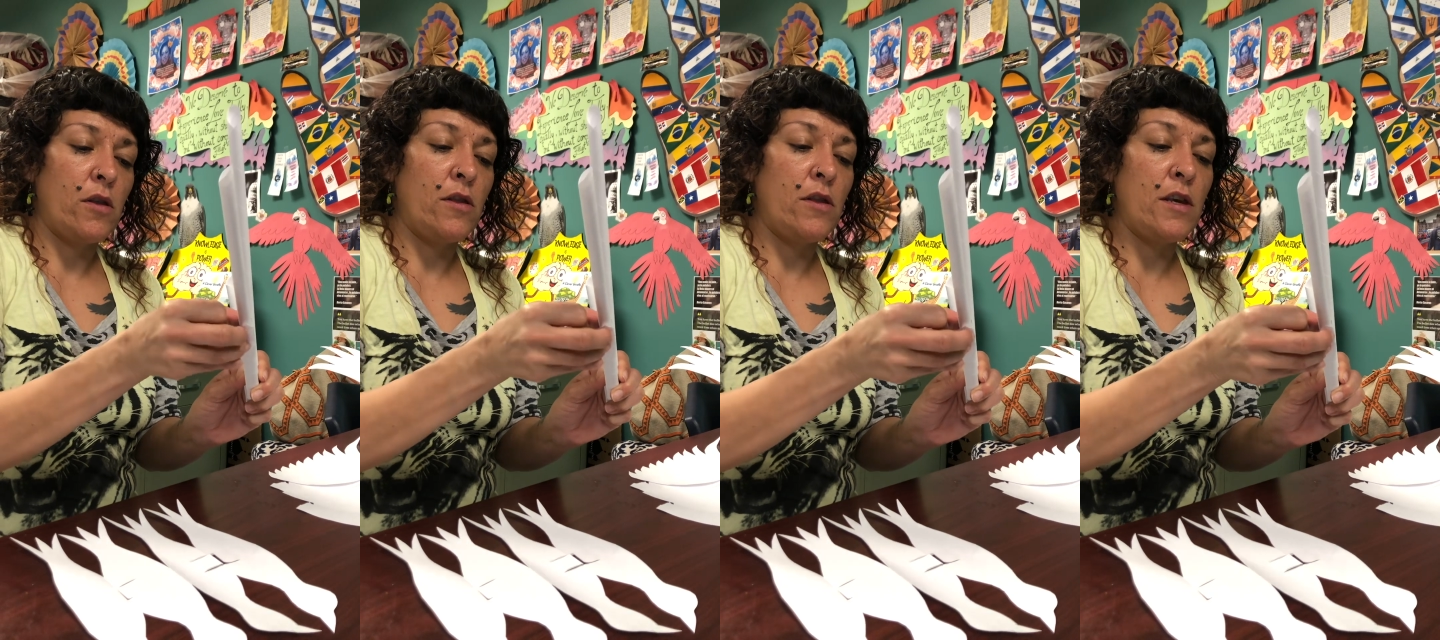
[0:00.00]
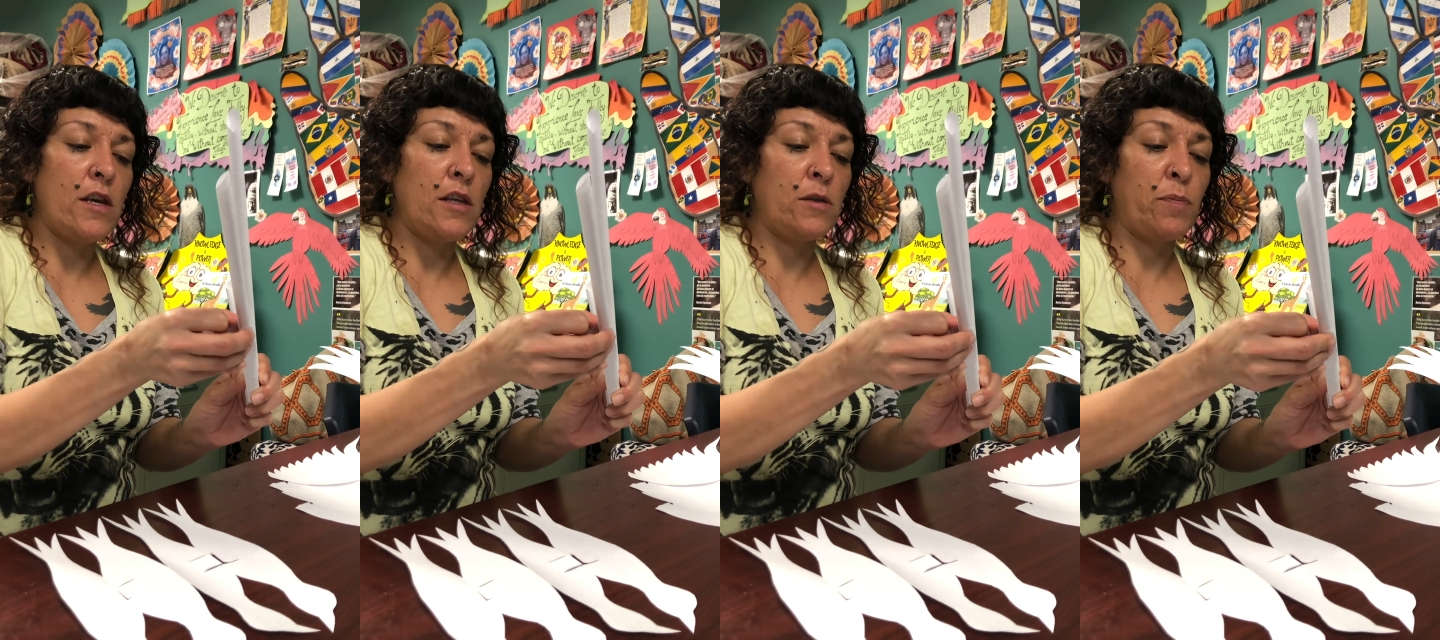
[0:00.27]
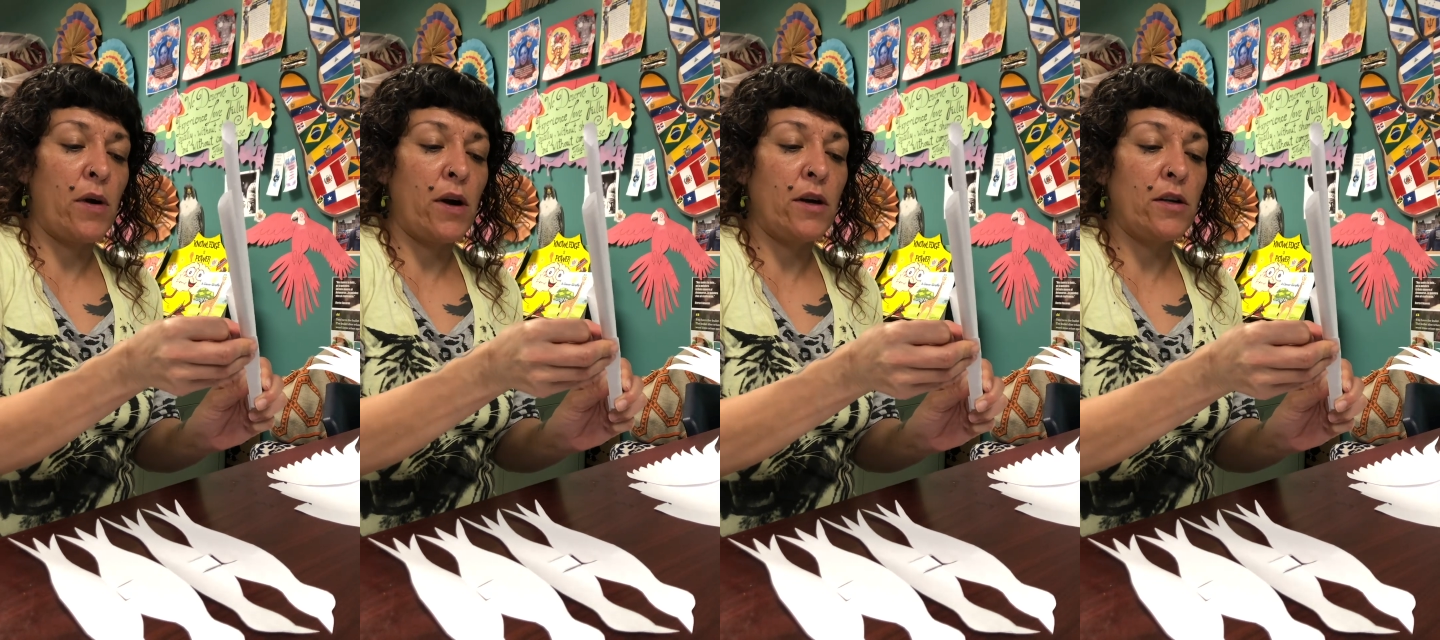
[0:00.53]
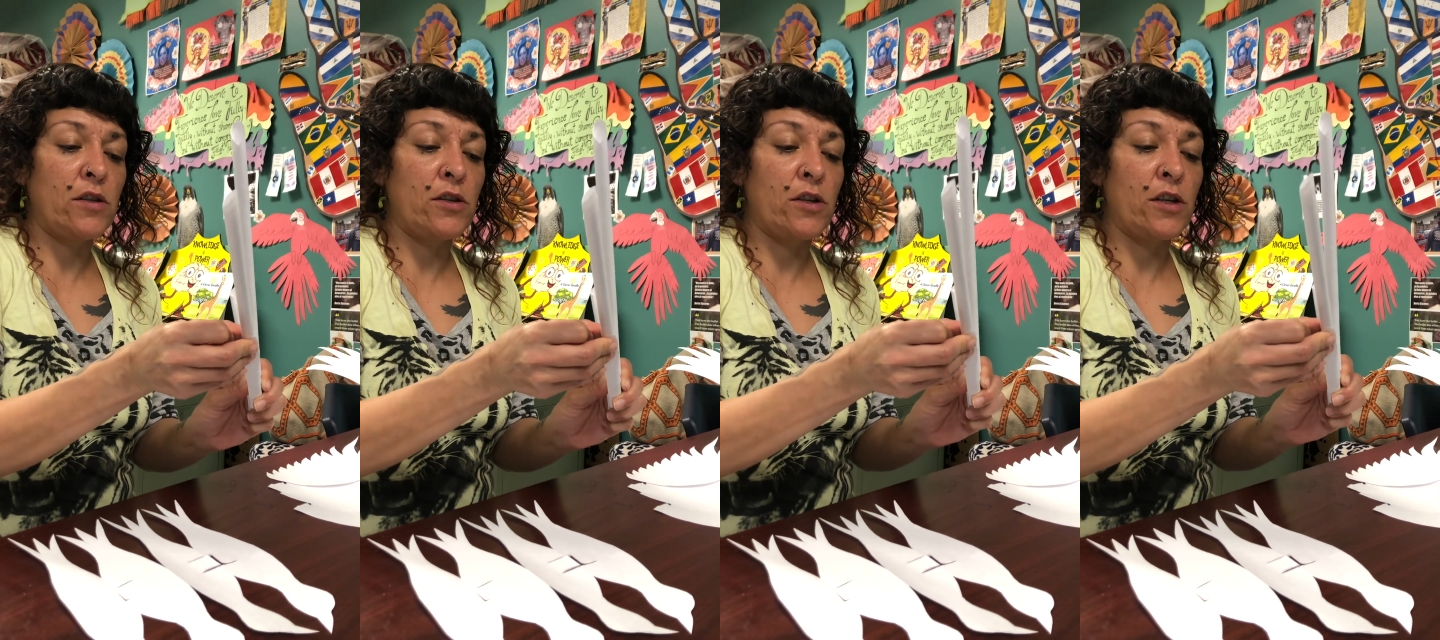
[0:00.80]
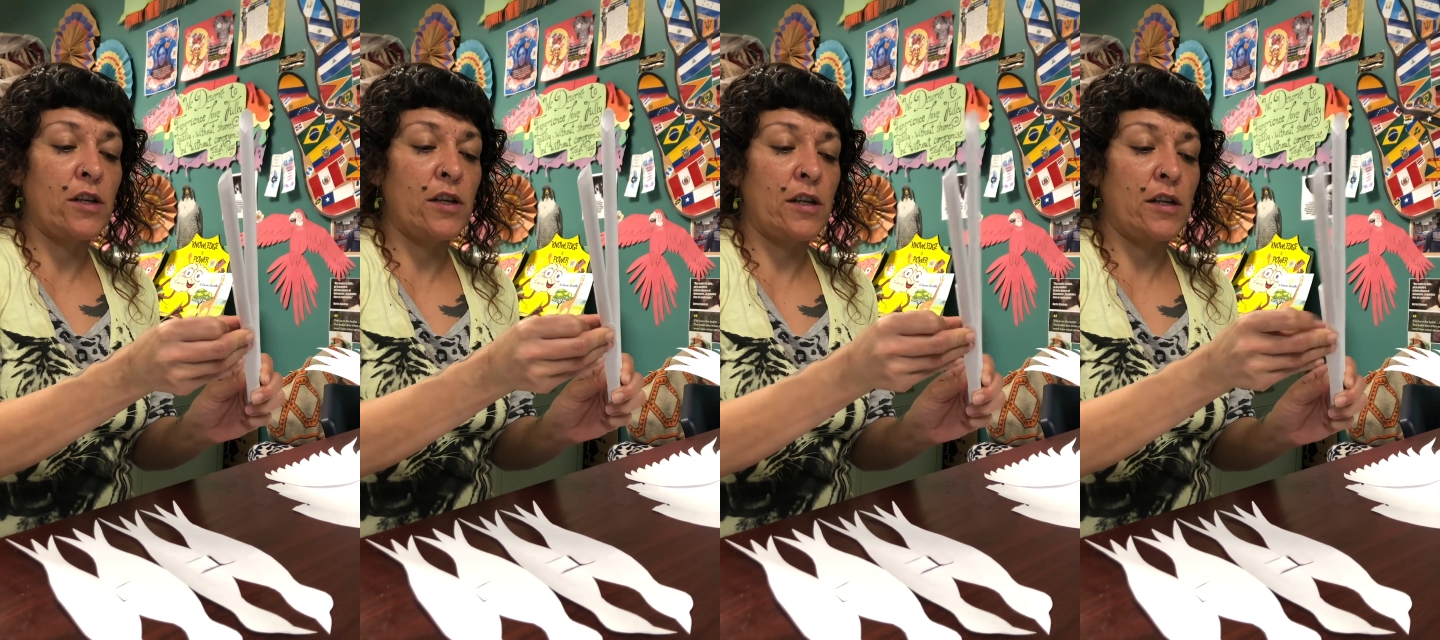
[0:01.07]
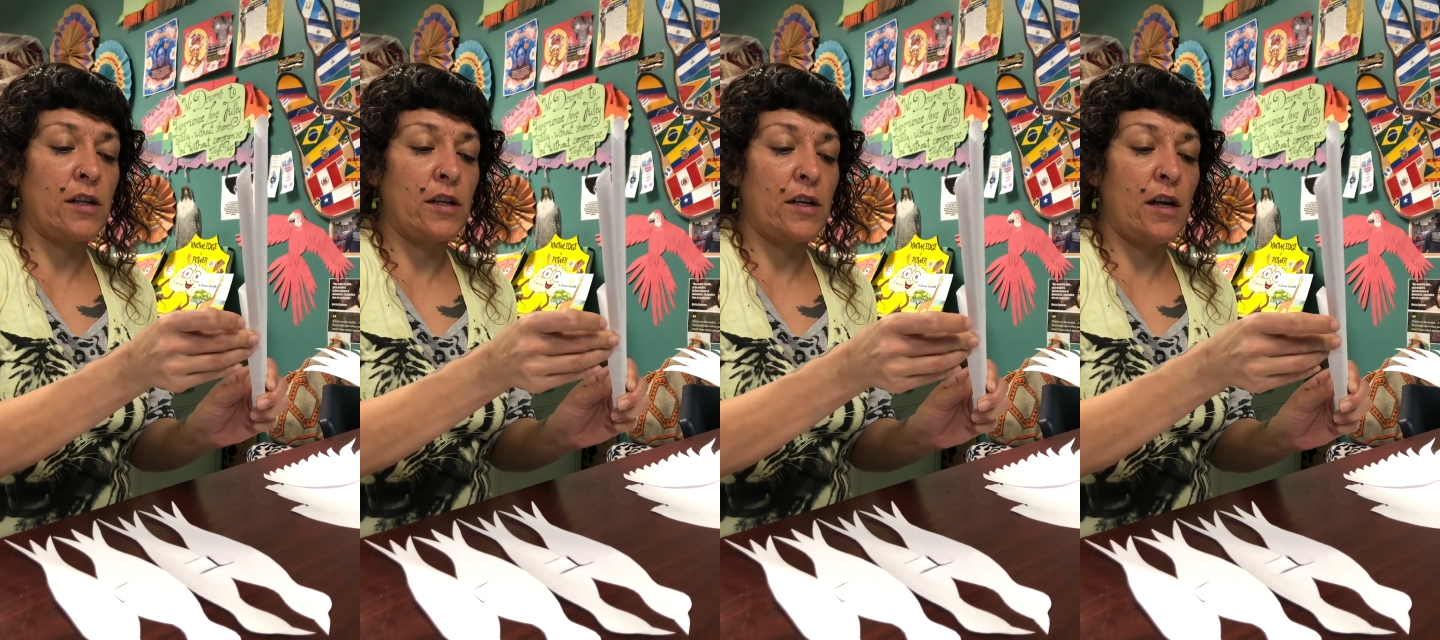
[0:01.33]
these parts are
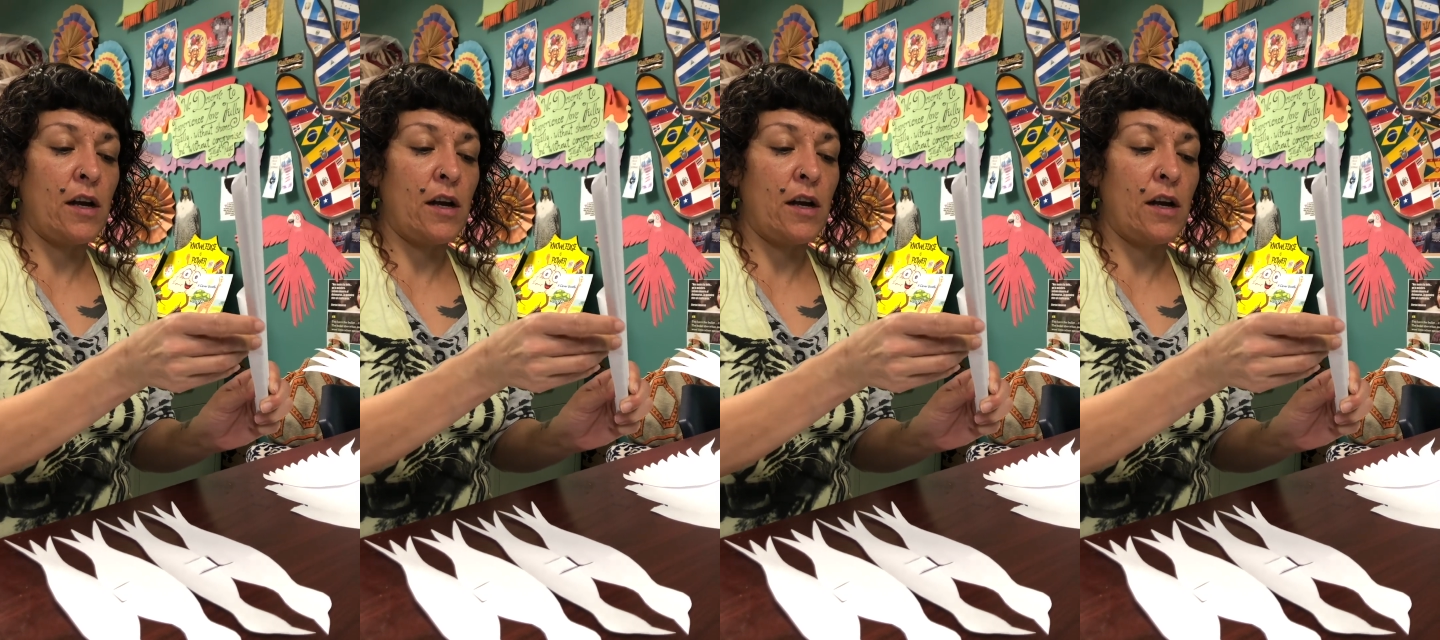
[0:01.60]
gonna,